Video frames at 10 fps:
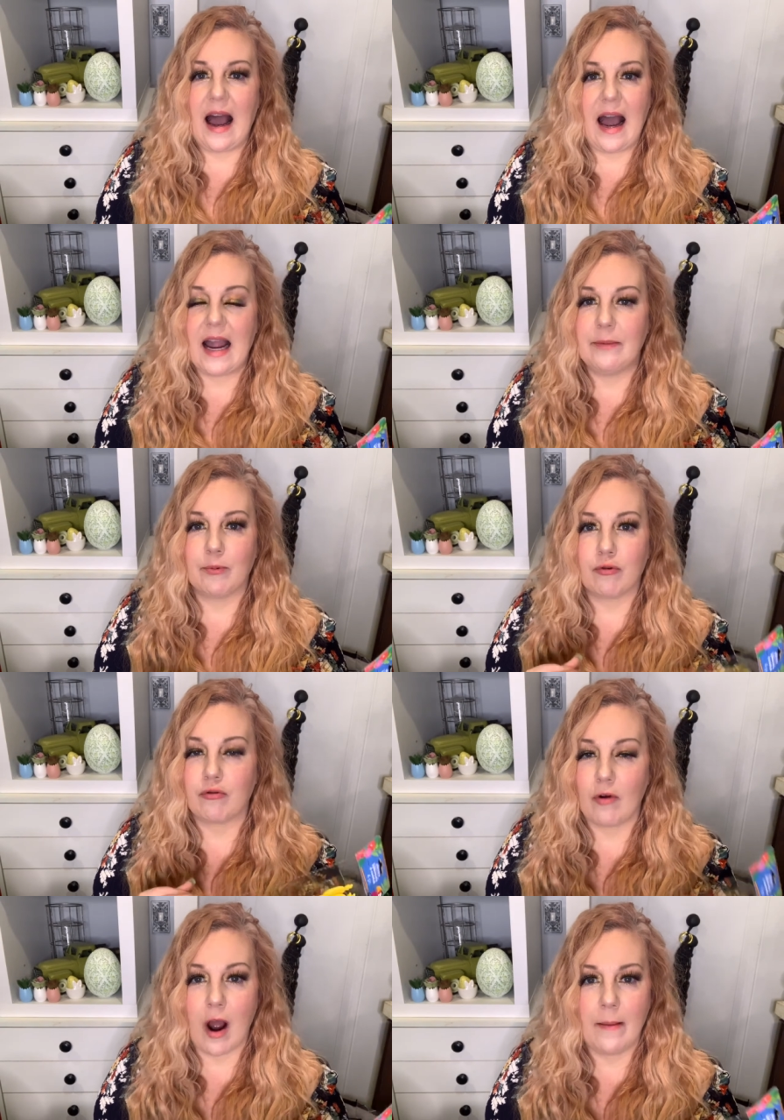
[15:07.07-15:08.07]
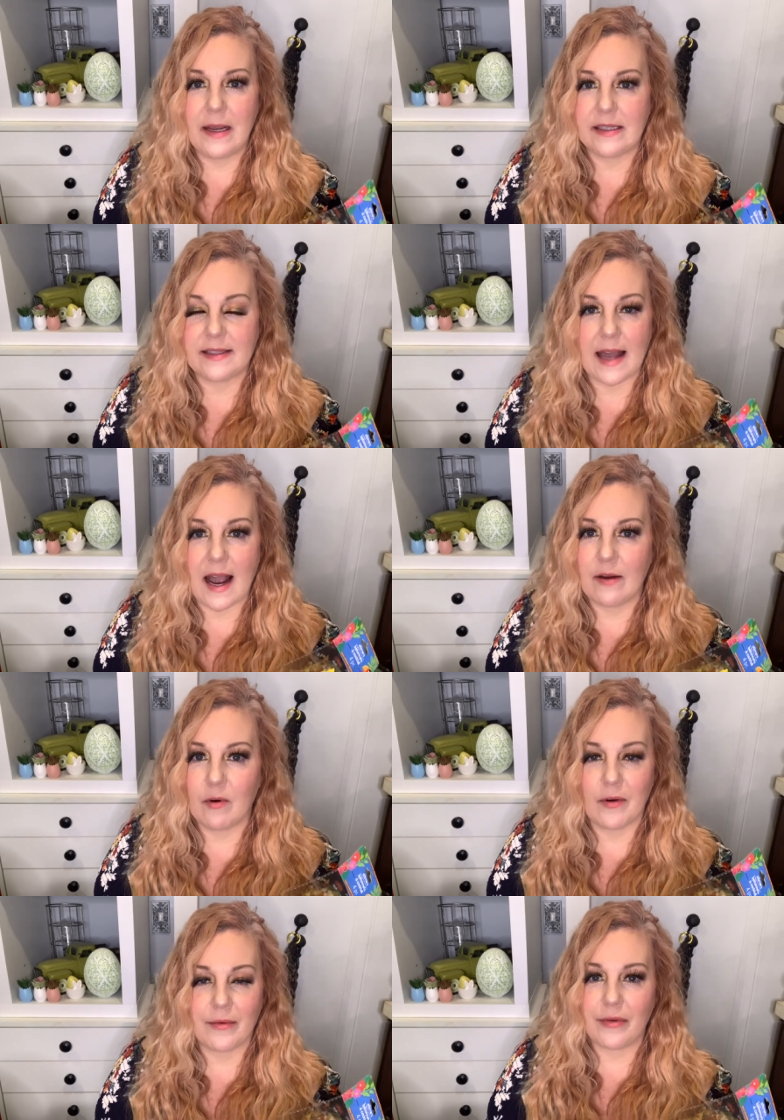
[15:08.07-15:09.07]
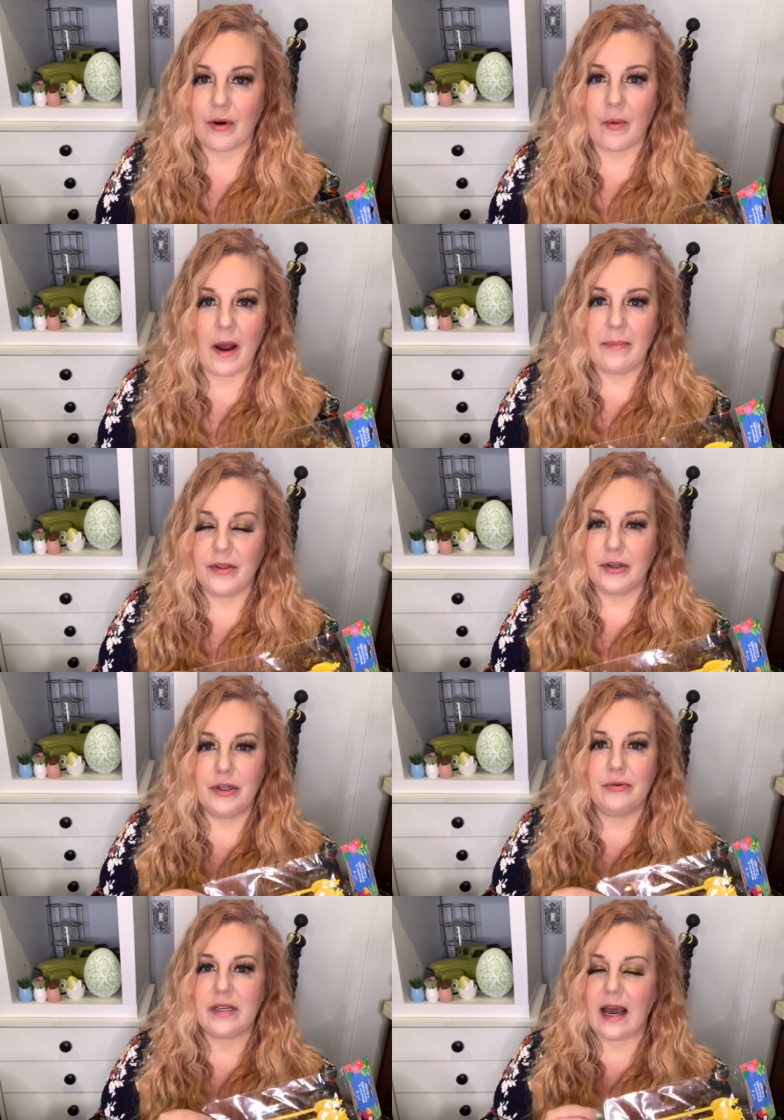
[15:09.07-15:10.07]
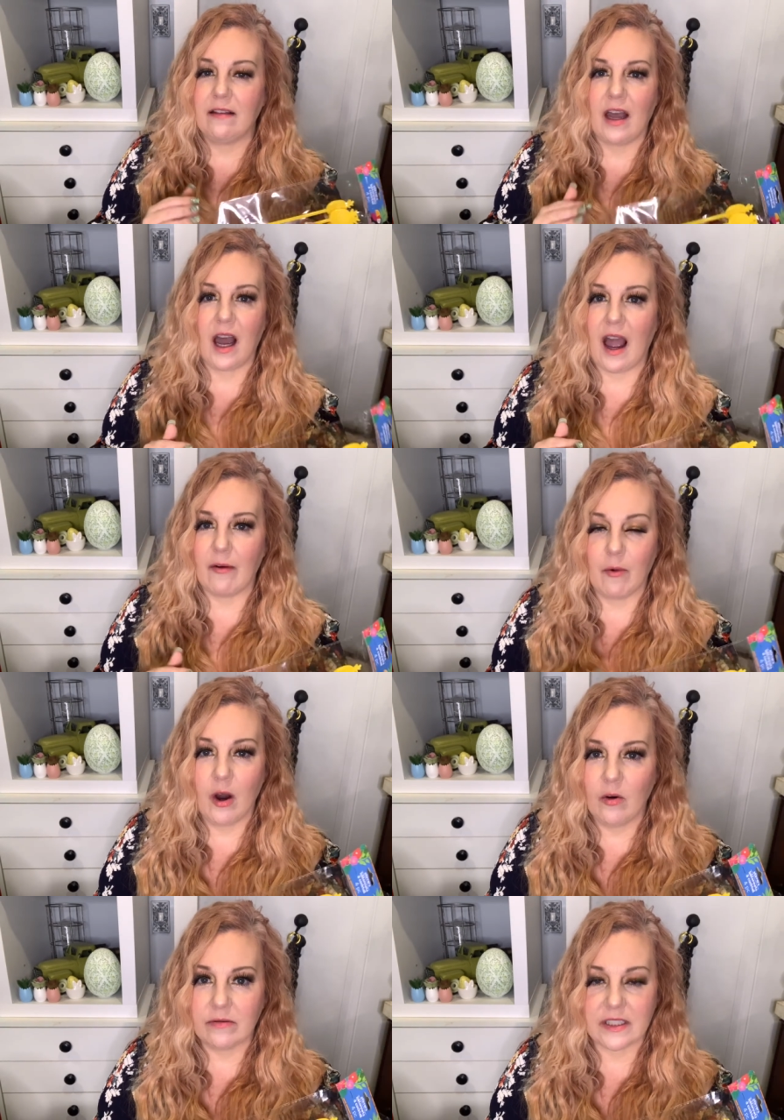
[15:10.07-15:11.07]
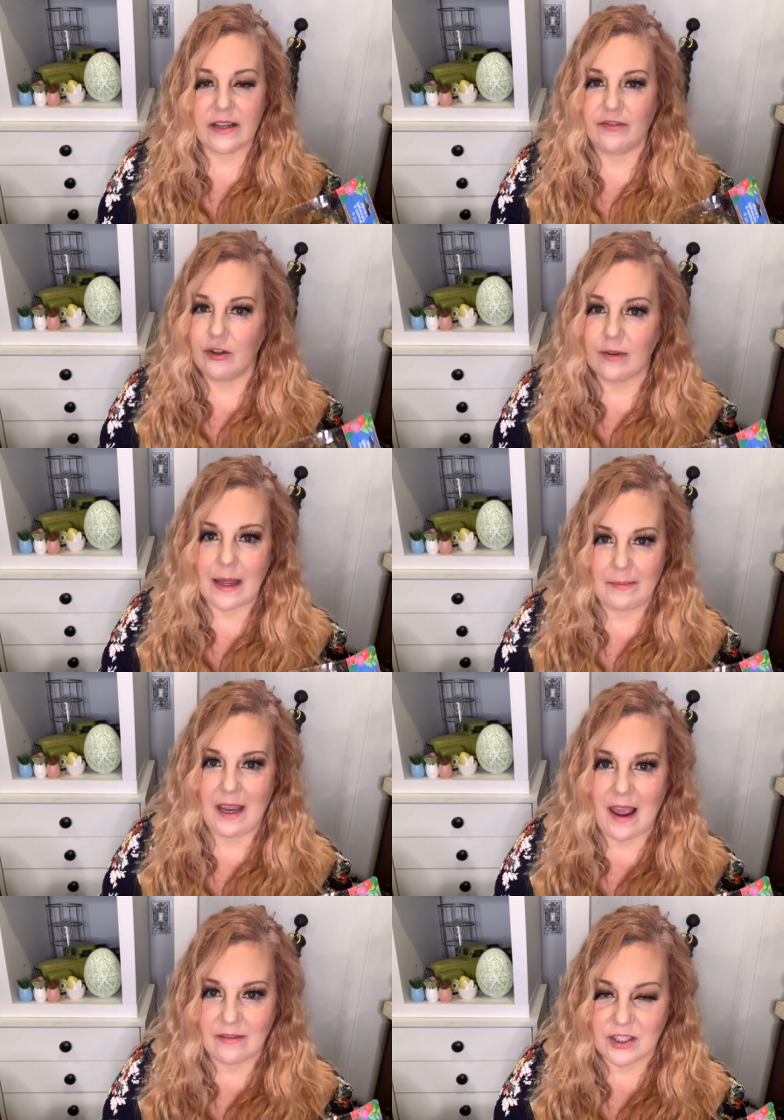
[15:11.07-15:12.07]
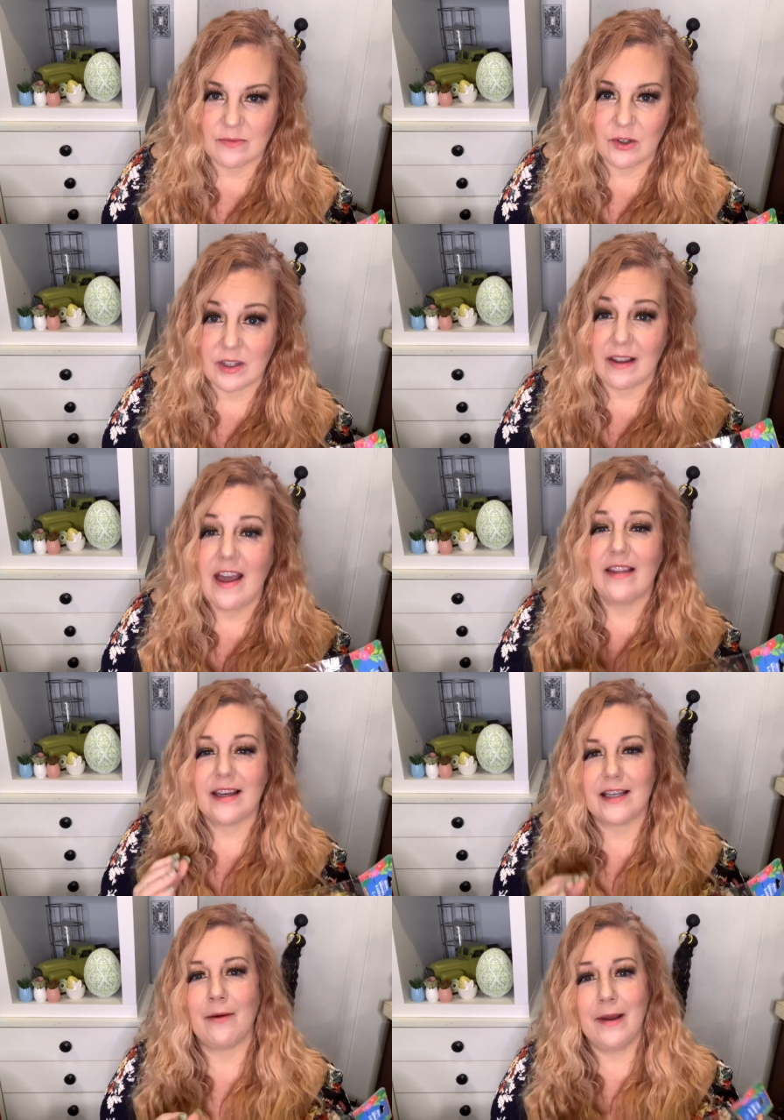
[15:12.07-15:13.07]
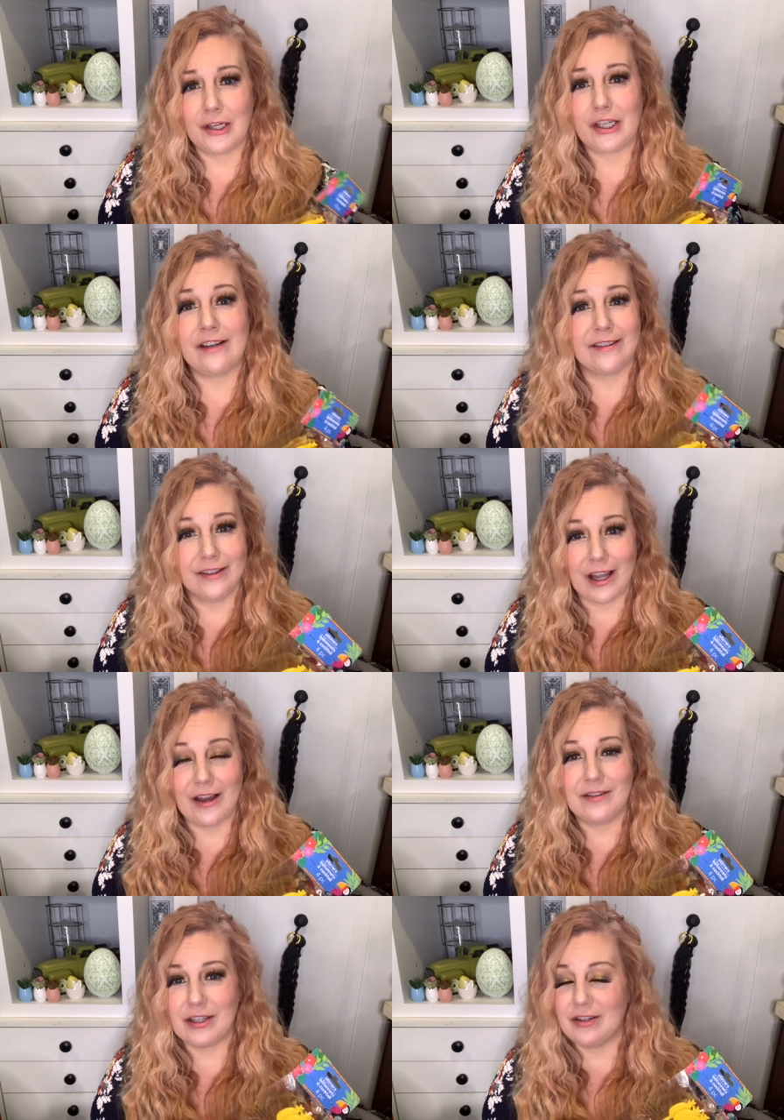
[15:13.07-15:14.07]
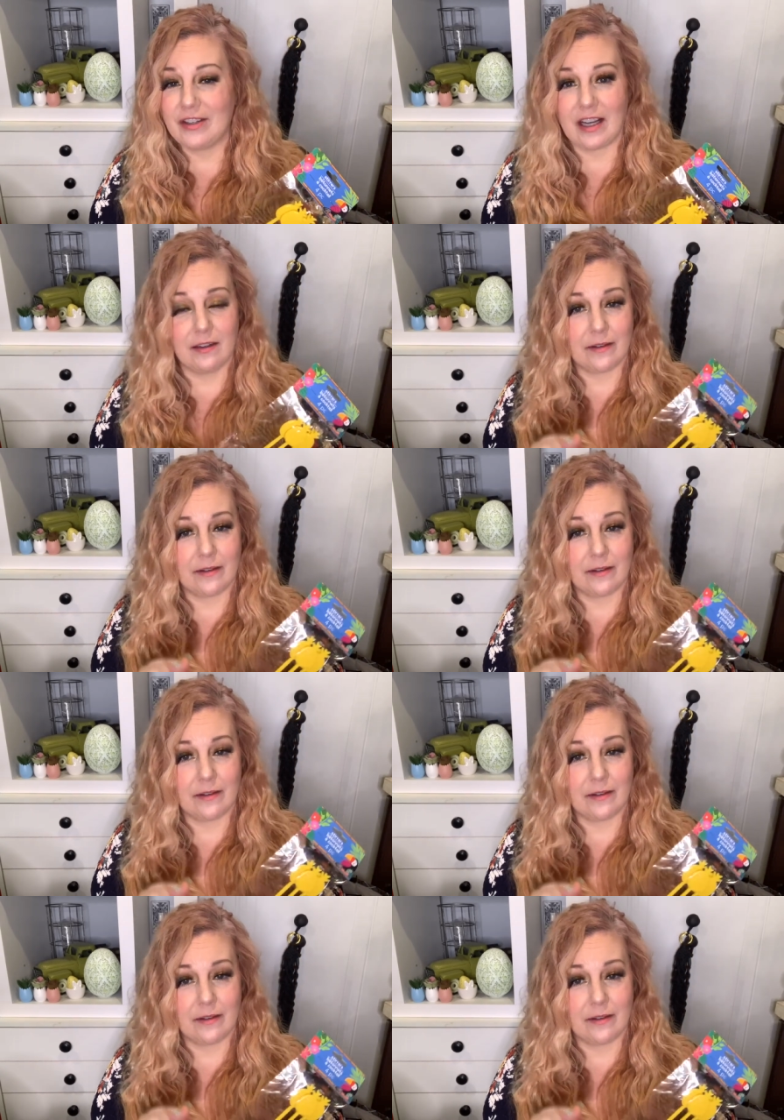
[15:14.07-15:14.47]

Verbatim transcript: I promise I won't throw up the Nutella. I won't if you let me have some Nutella. That's how much she loves the Nutella.